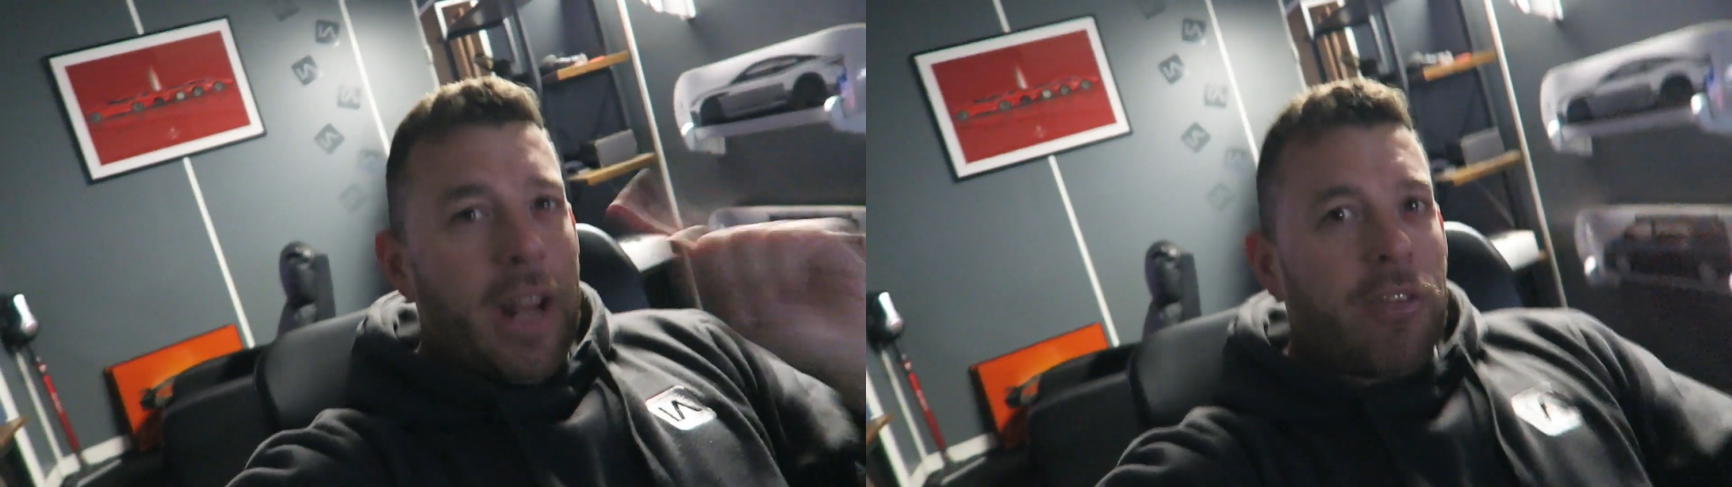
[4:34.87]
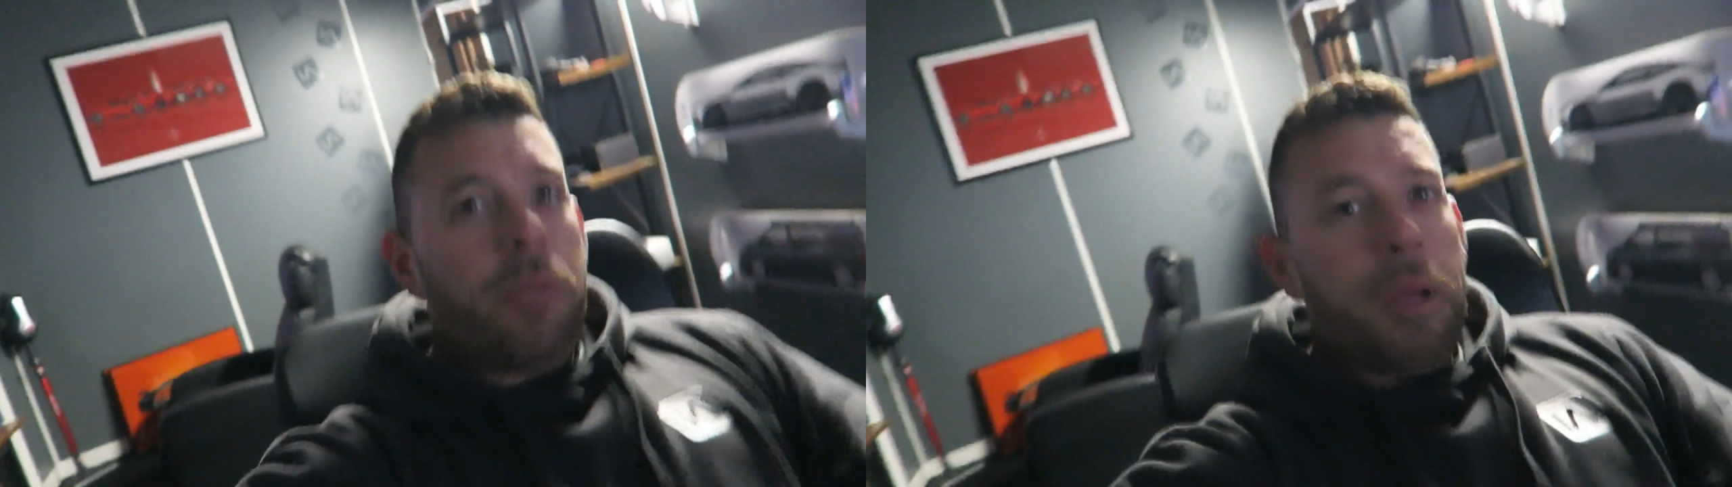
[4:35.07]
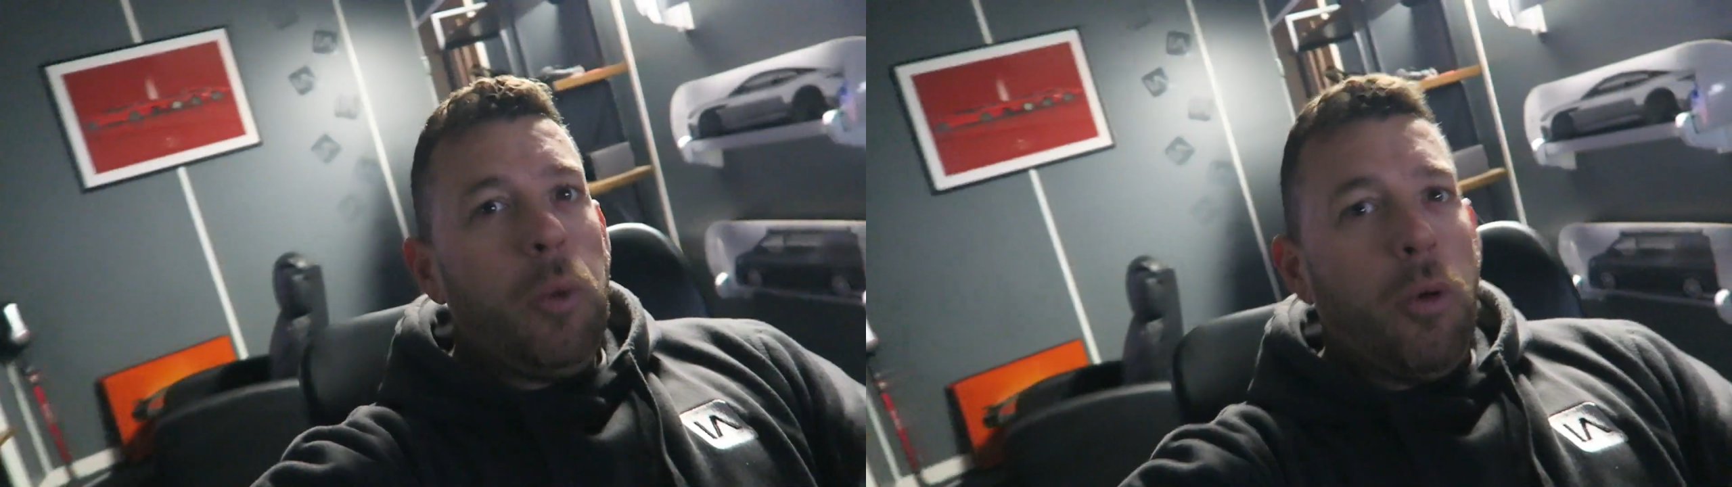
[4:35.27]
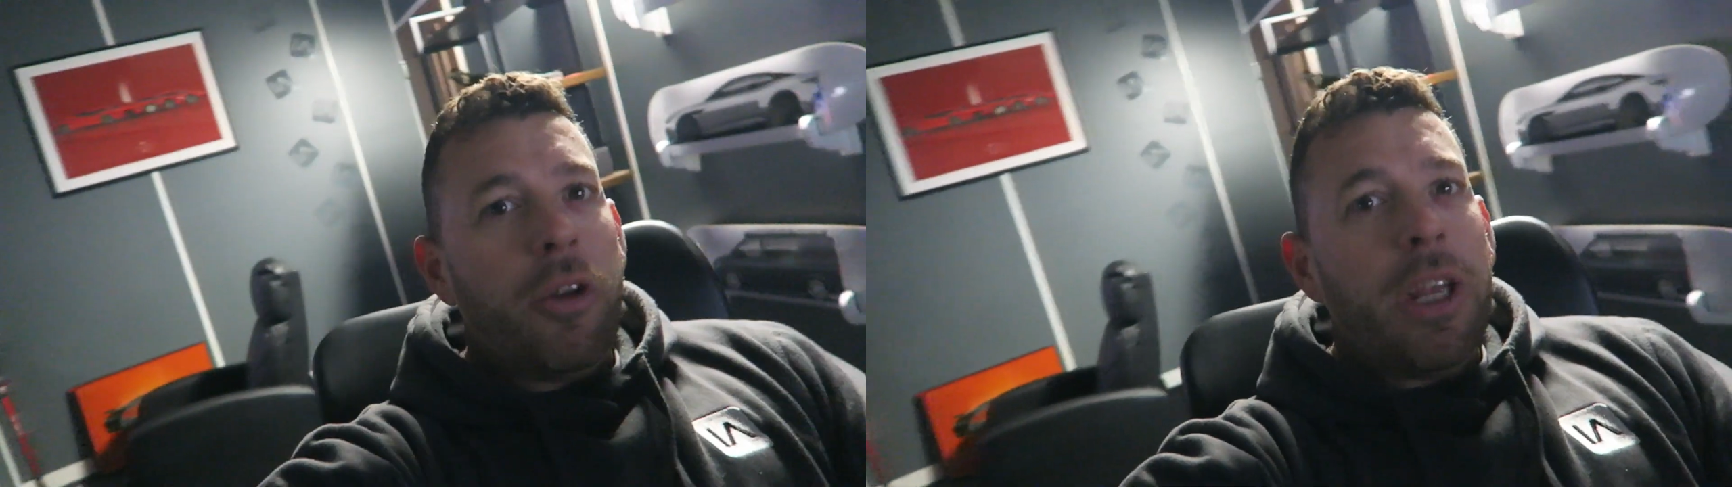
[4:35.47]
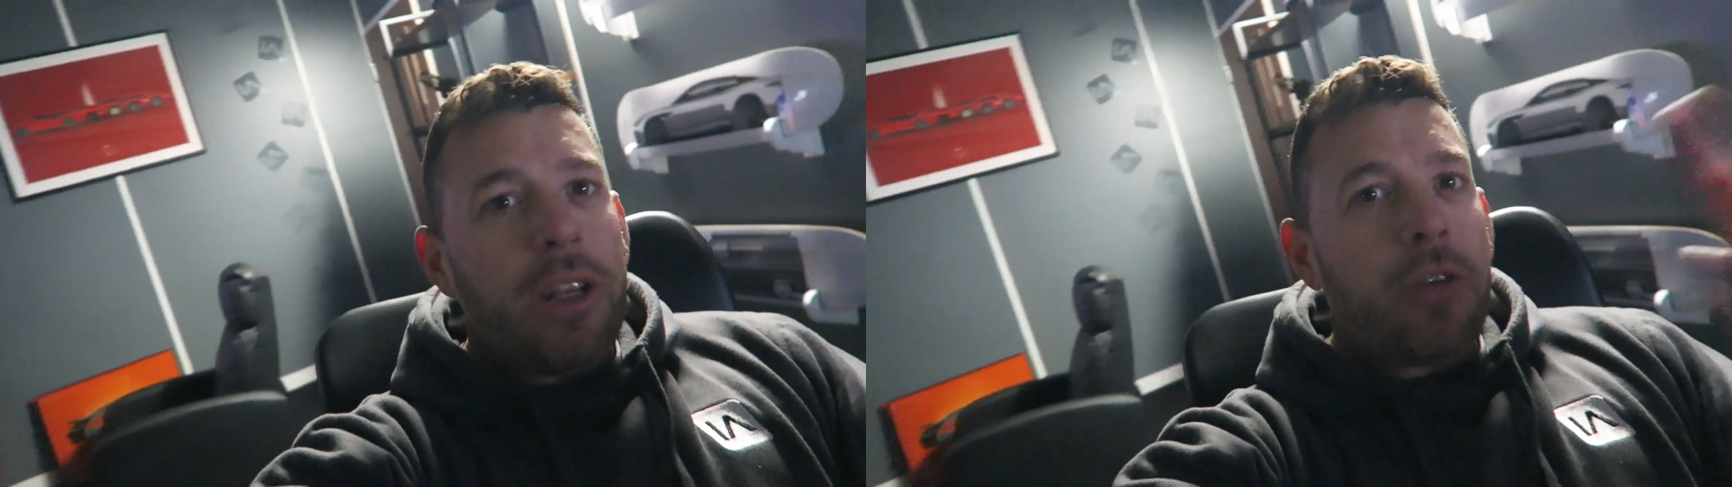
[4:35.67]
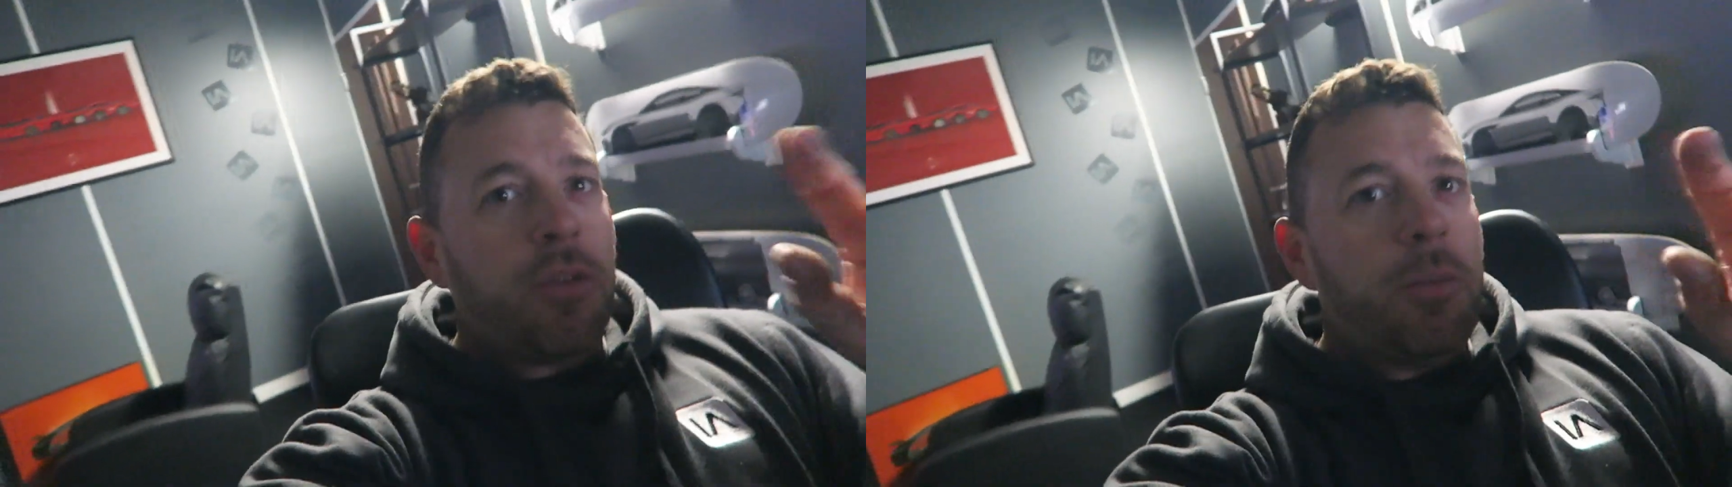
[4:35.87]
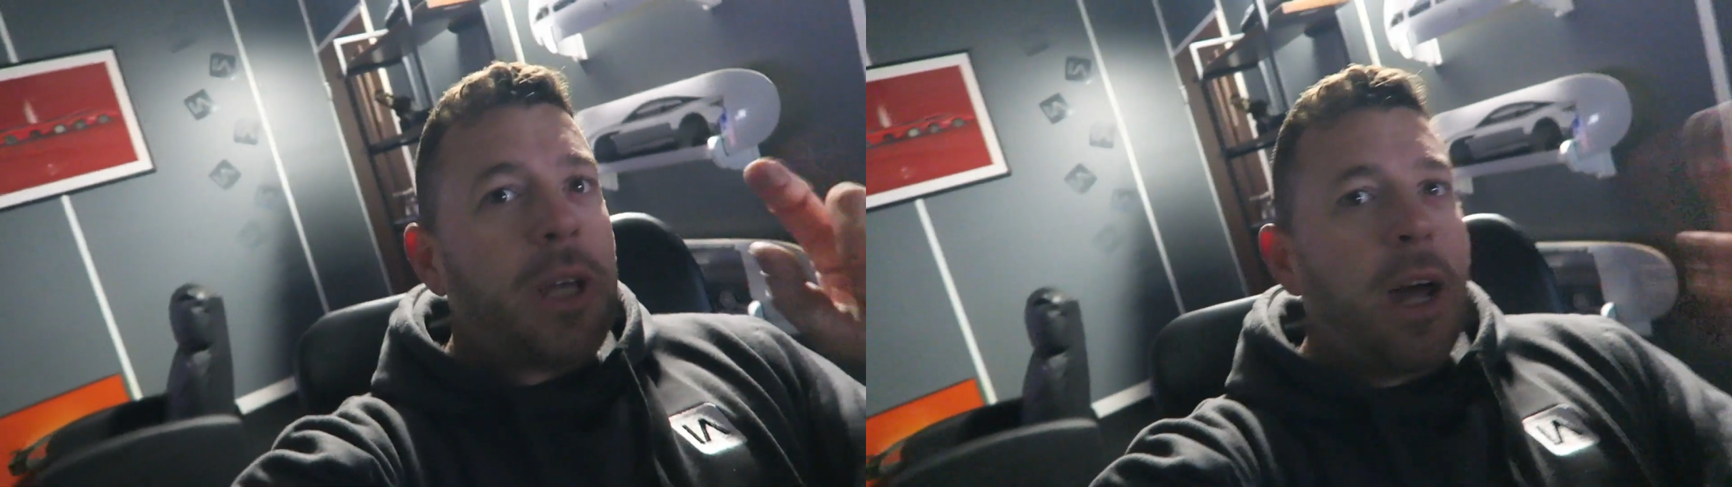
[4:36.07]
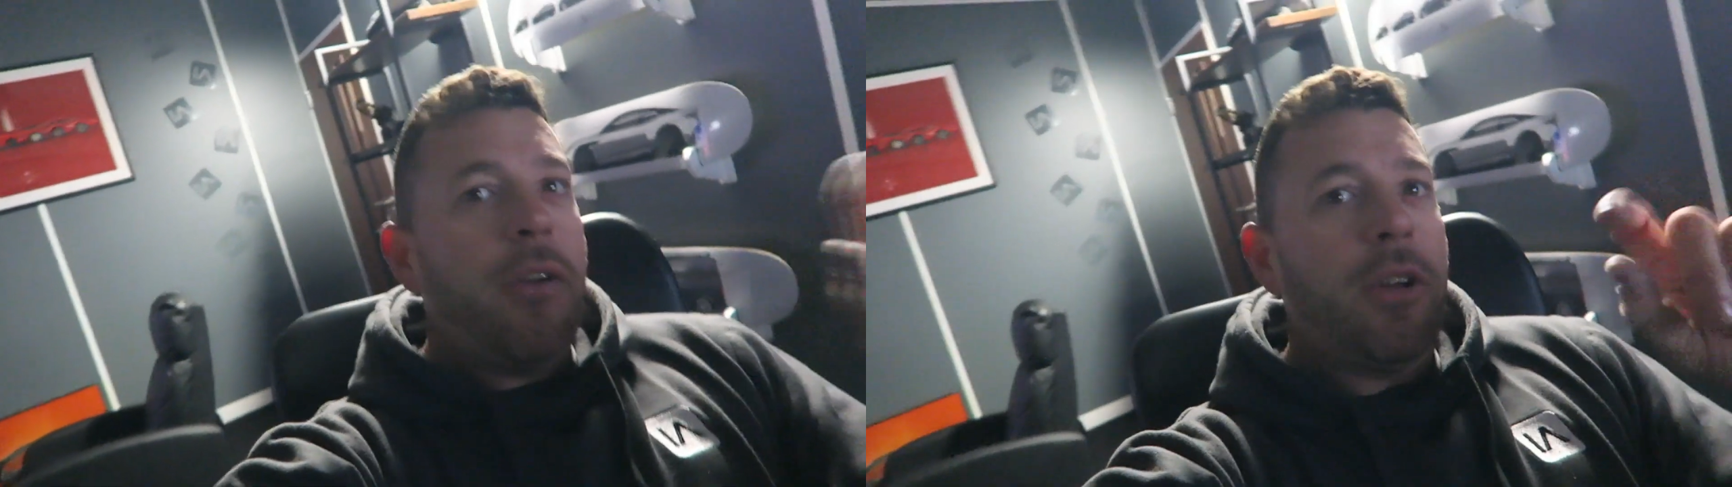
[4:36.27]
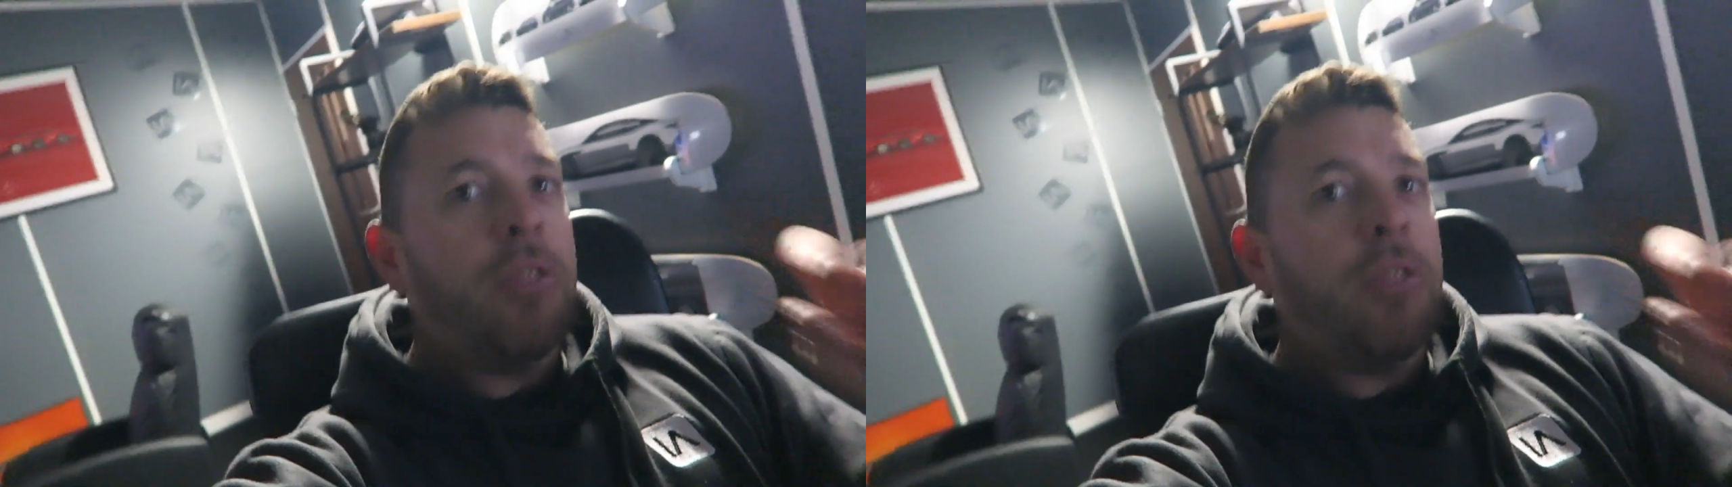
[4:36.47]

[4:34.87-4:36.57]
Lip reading: and that's a bit worrying because the Mclaren